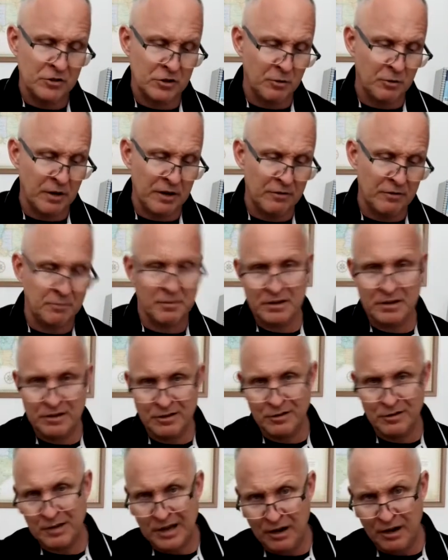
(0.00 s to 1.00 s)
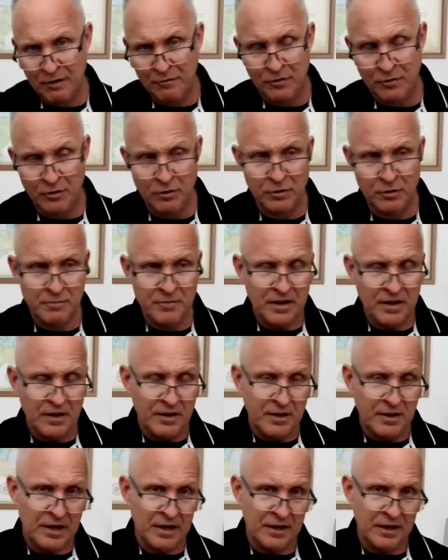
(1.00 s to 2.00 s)
So we have to be a little careful
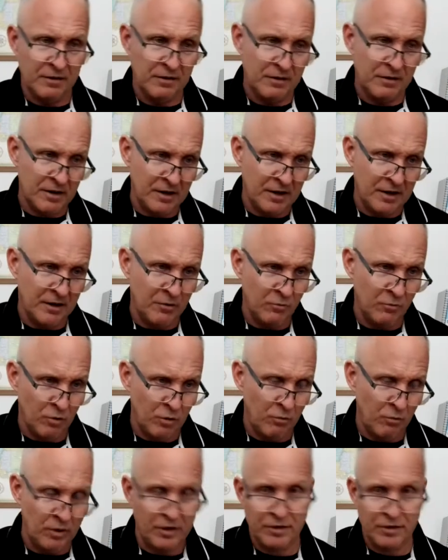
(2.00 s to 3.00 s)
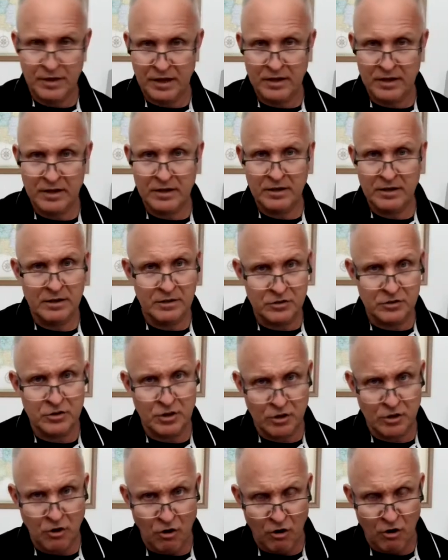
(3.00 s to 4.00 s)
in in what we think is
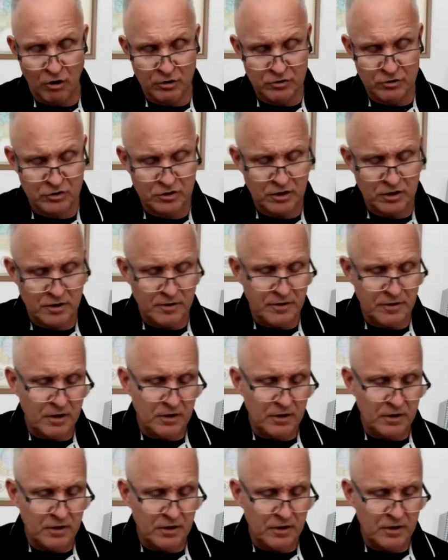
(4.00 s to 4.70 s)
the cause